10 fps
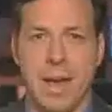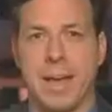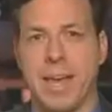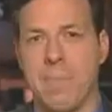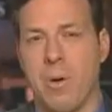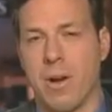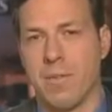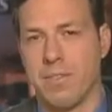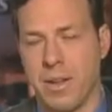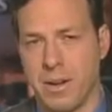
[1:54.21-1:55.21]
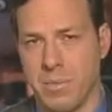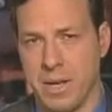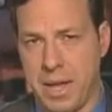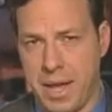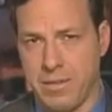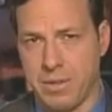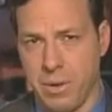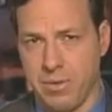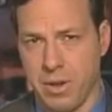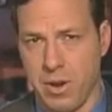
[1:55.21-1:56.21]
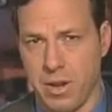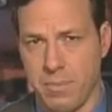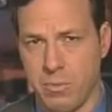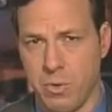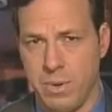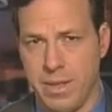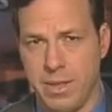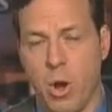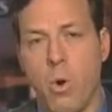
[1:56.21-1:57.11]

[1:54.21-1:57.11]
A key part of Senator McCain's closing argument will be that